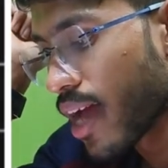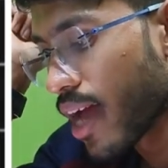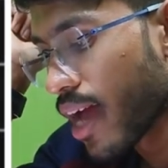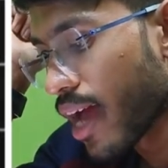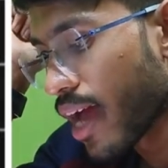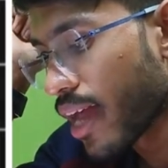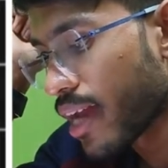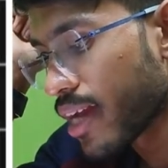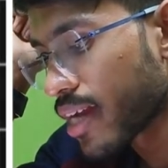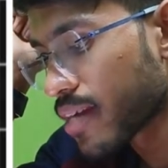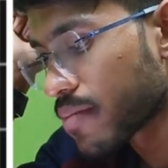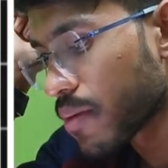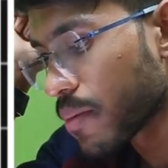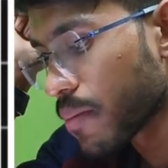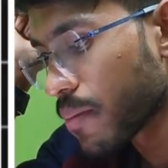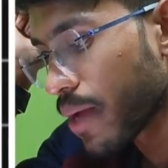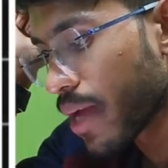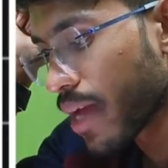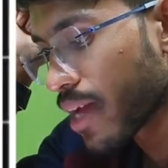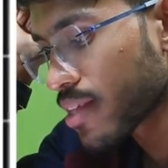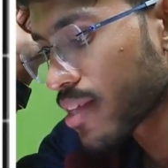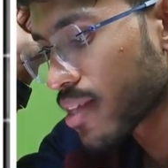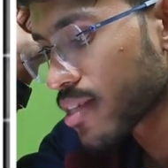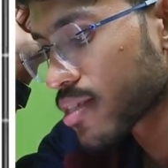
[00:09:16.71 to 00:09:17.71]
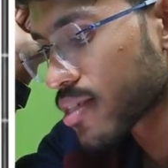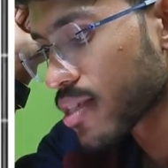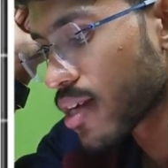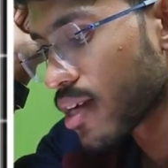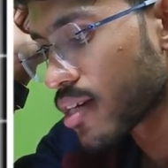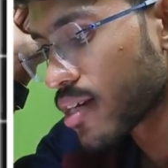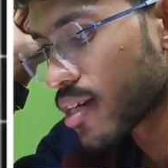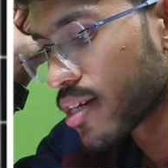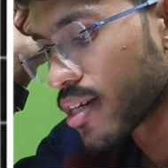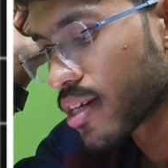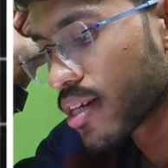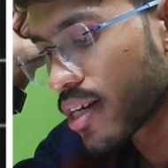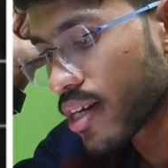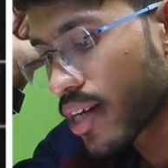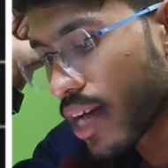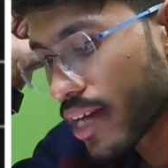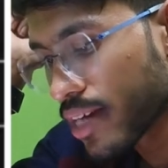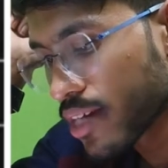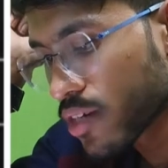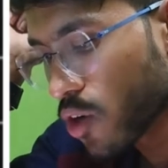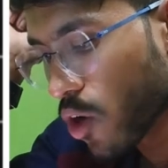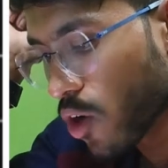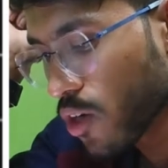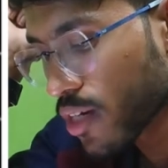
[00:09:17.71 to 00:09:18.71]
And let me make this 30-degree
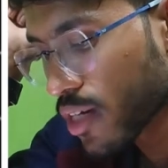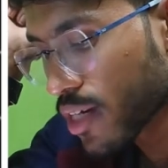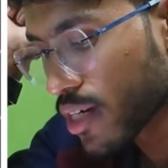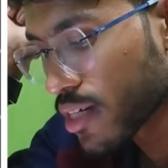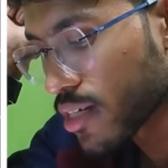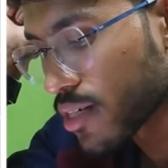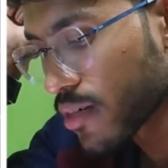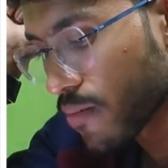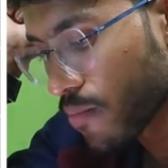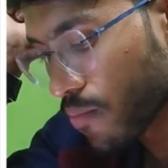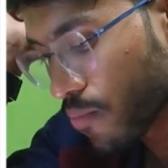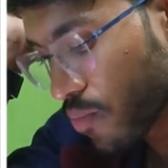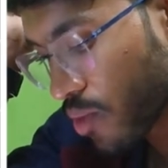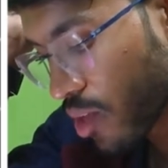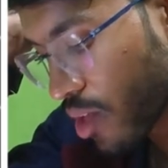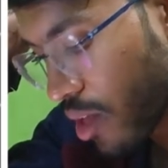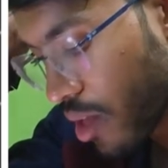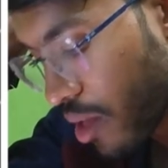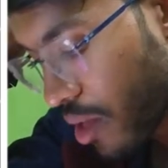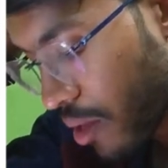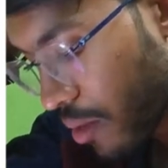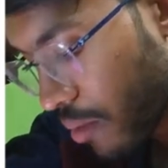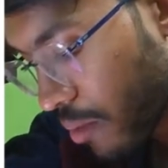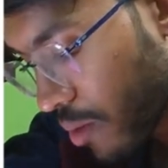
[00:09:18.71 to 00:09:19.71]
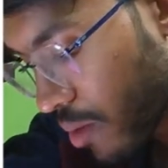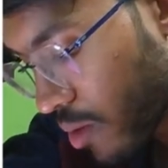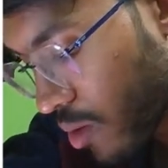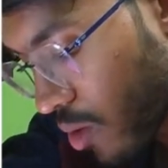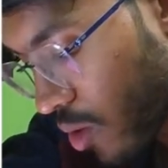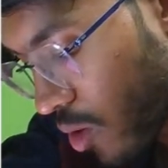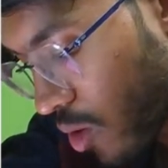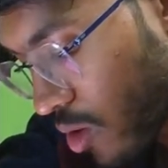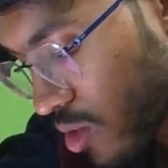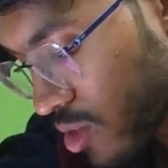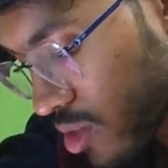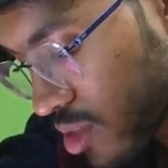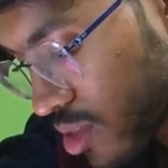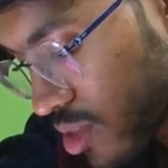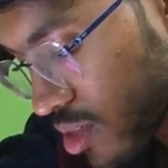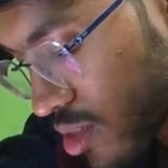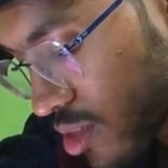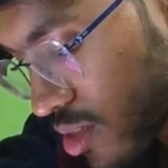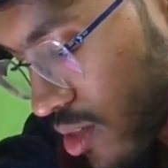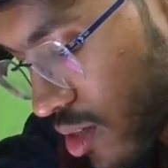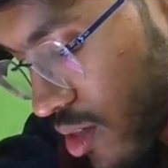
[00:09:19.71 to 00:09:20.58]
line dotted, because